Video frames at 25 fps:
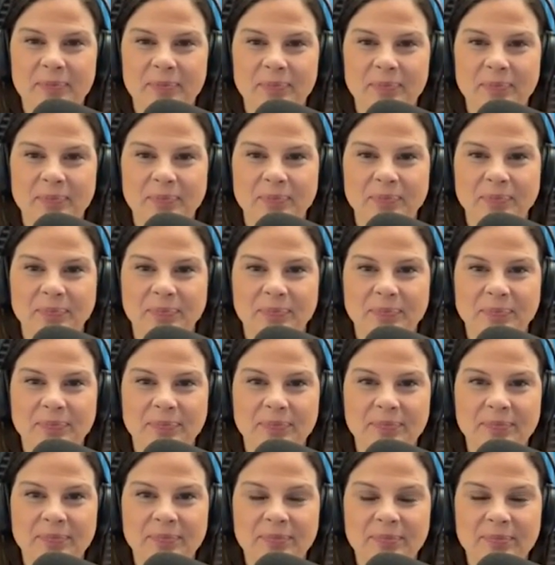
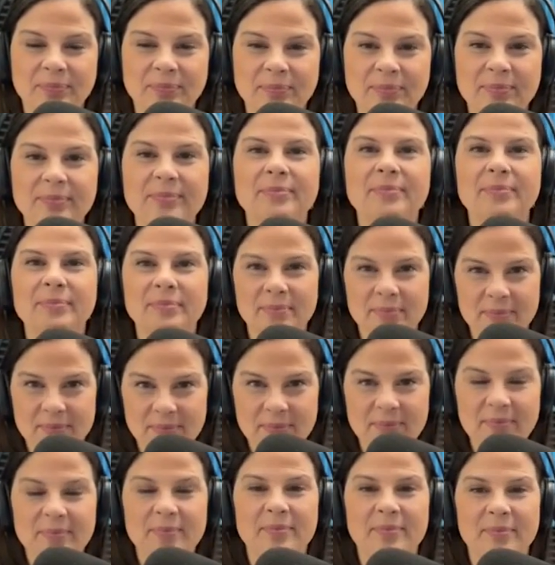
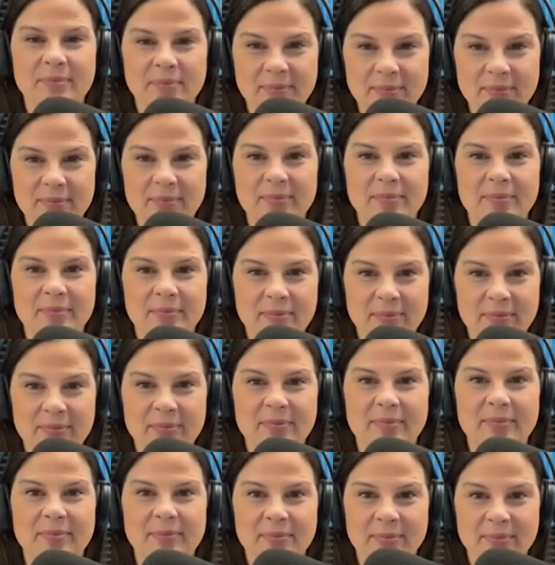
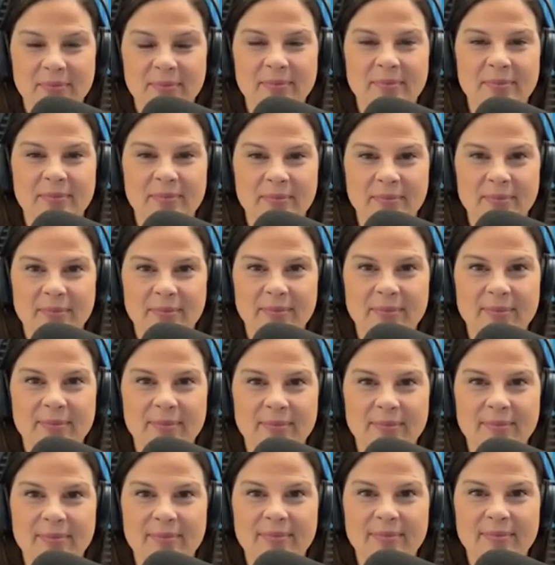
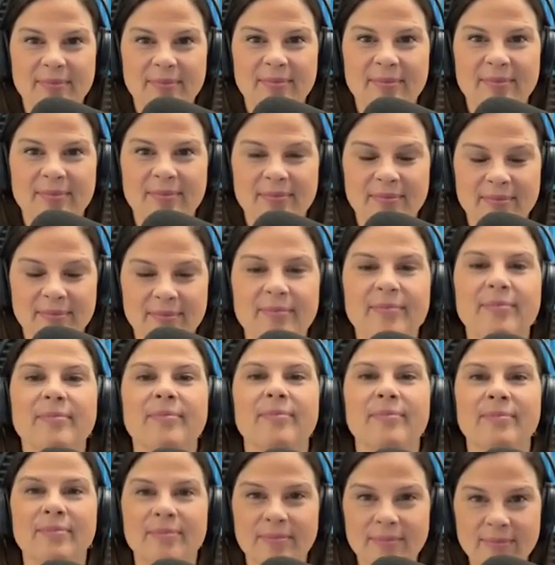
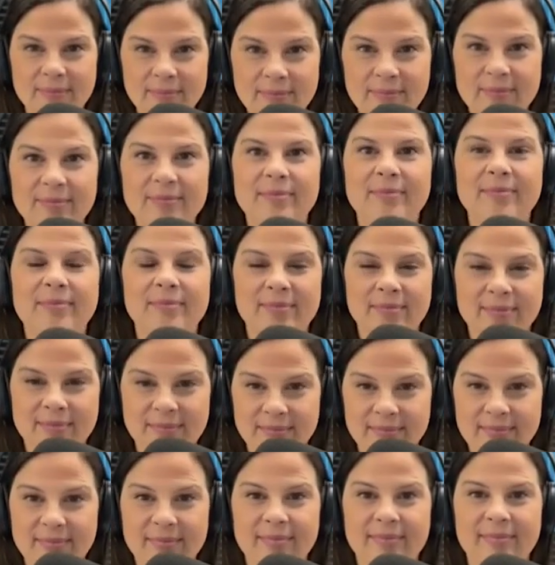
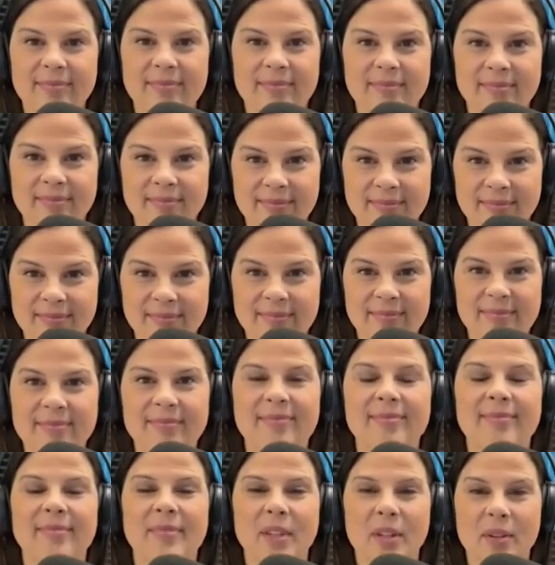
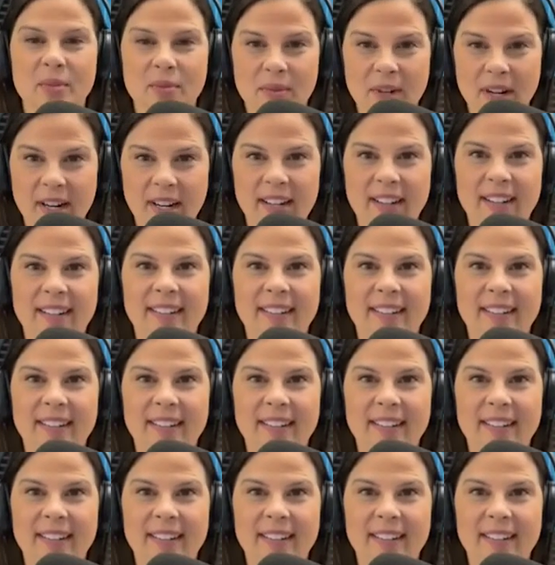No words are spoken by the person on screen.